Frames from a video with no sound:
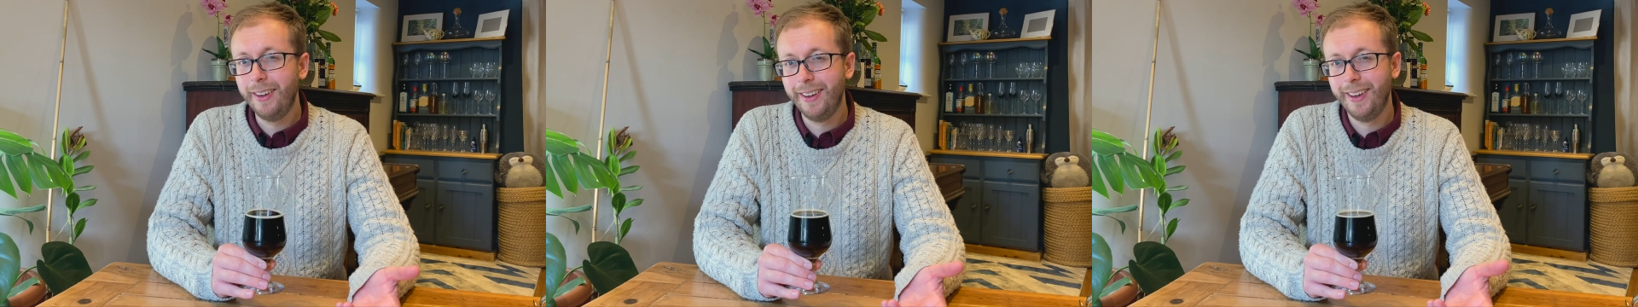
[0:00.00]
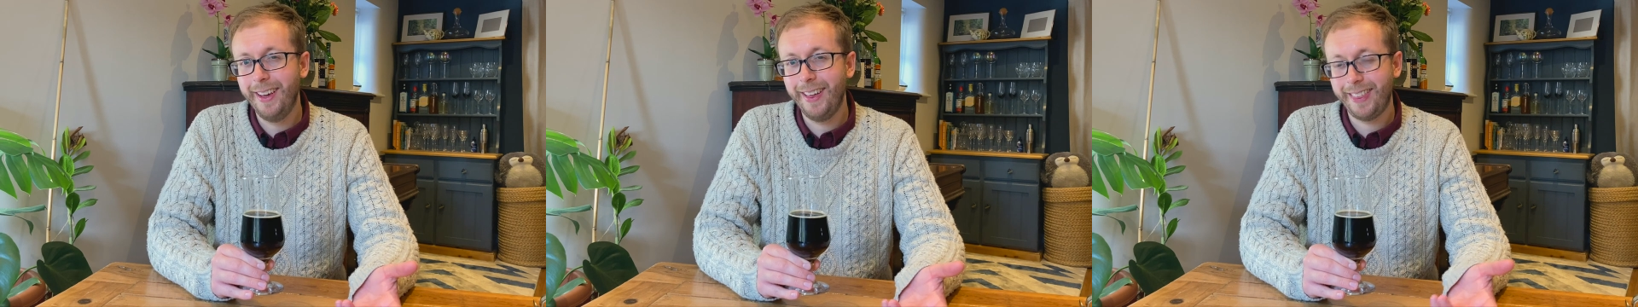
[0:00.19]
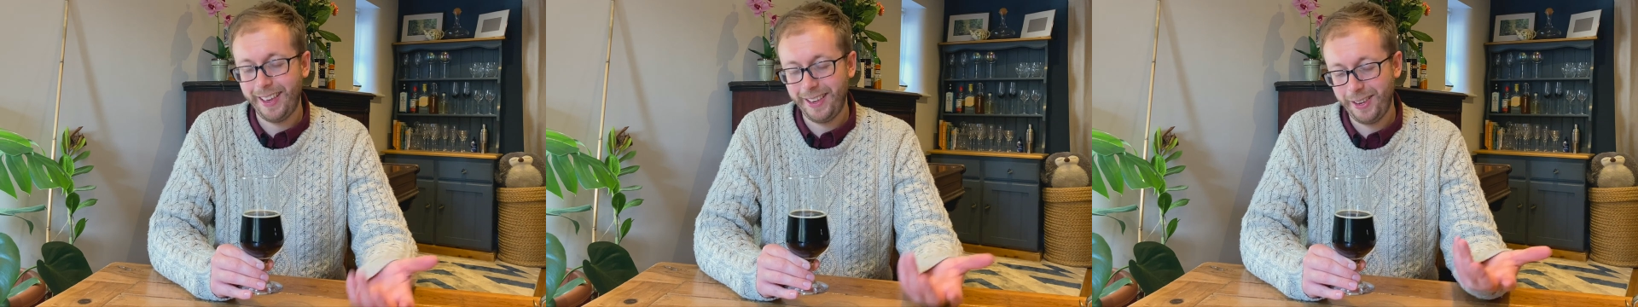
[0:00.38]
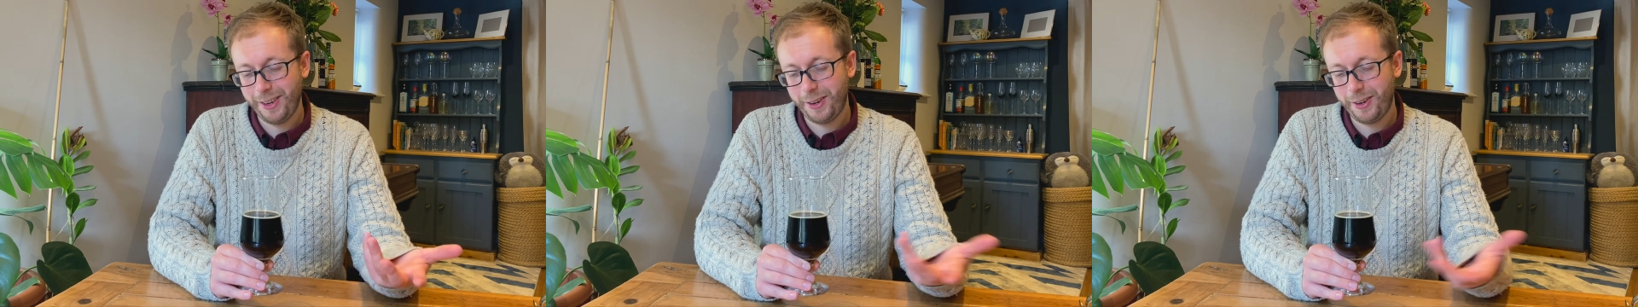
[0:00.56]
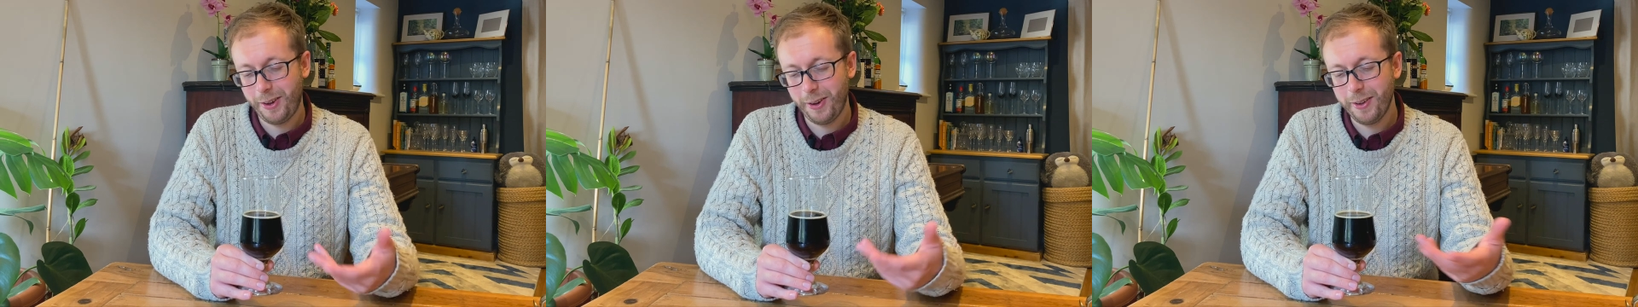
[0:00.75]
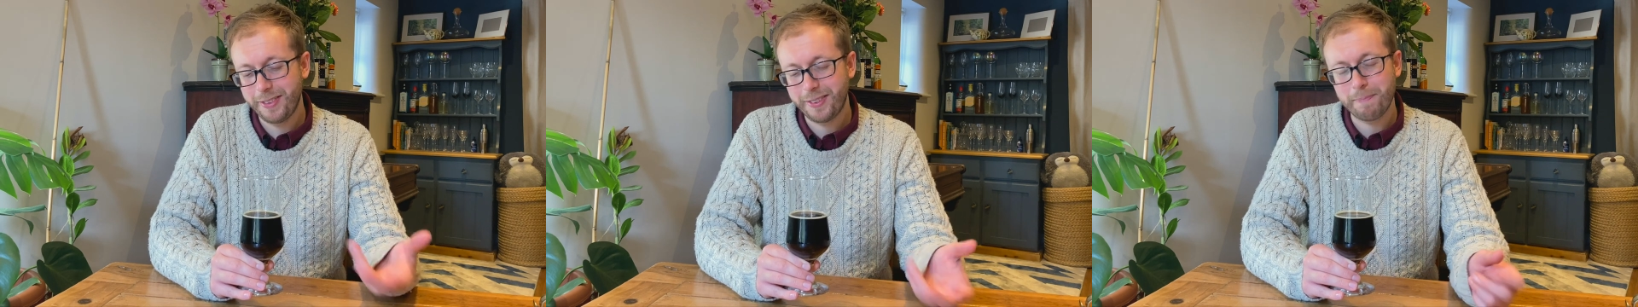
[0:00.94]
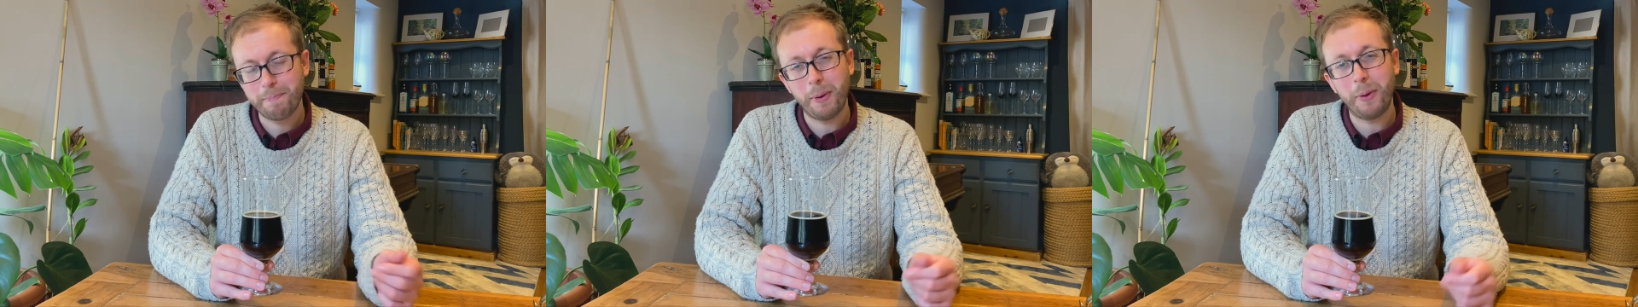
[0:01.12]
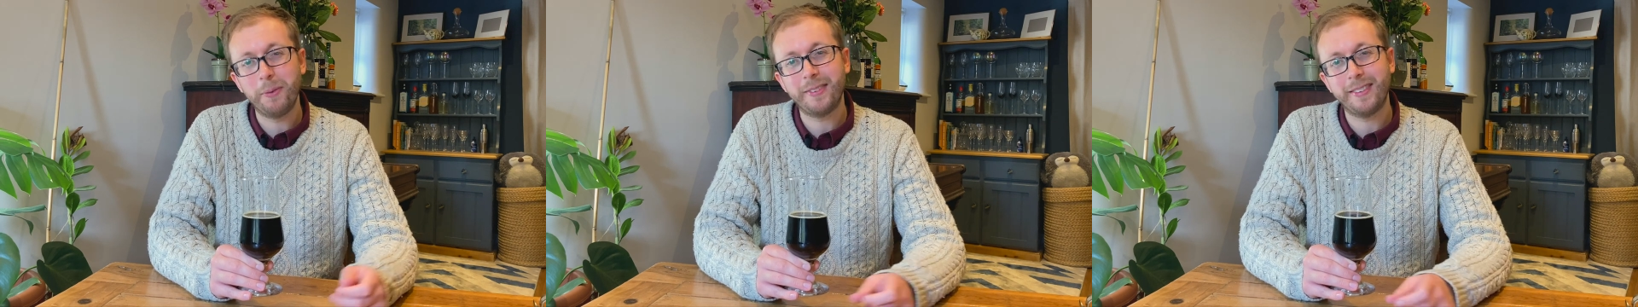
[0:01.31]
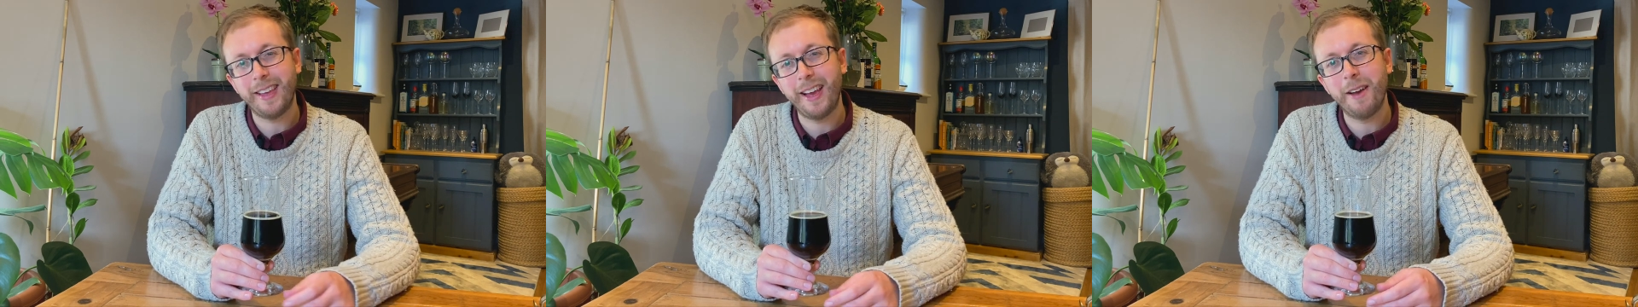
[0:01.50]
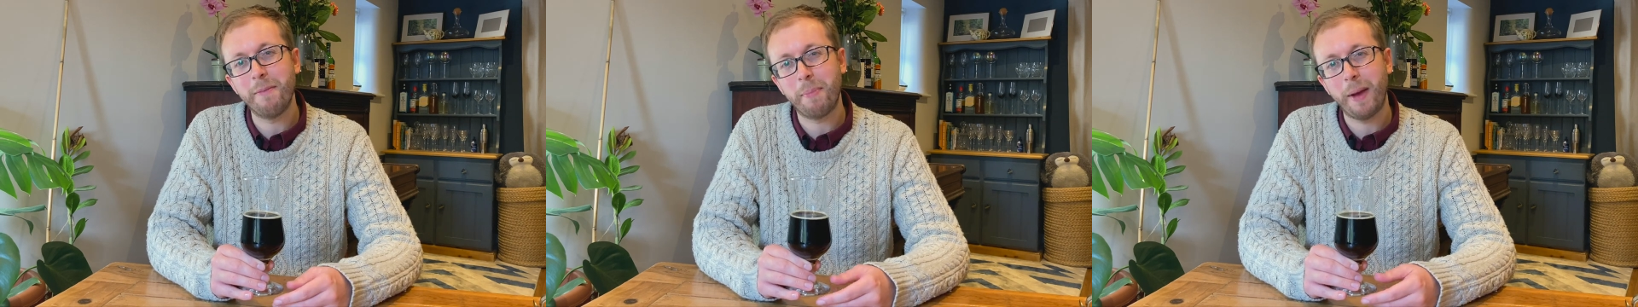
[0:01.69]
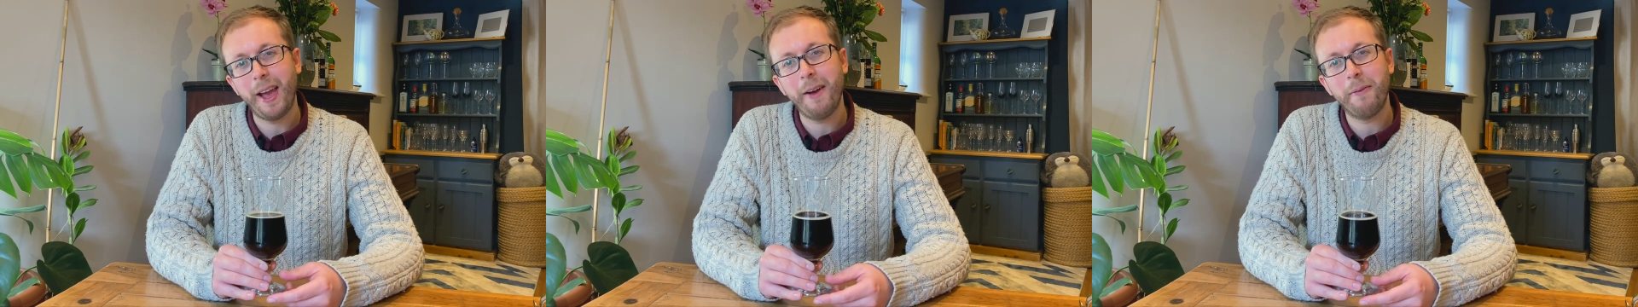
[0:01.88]
then you could boost it a
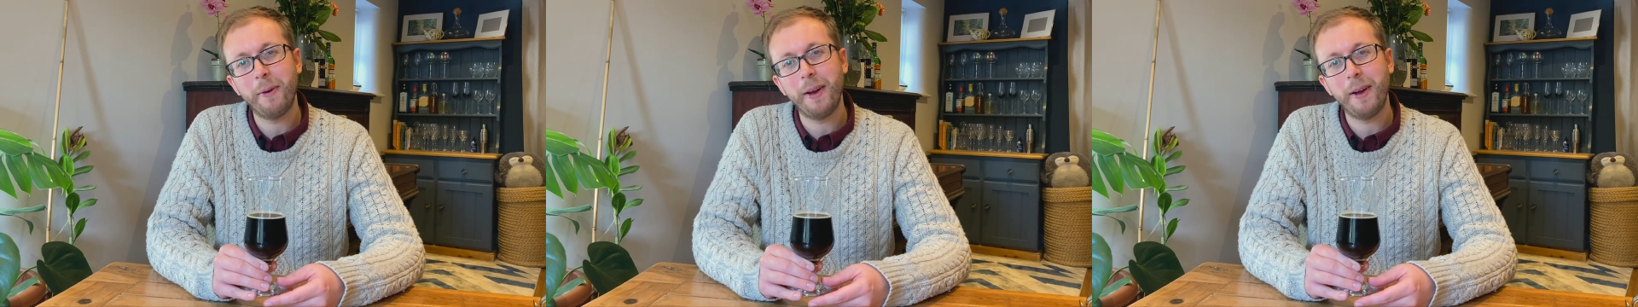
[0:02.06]
bit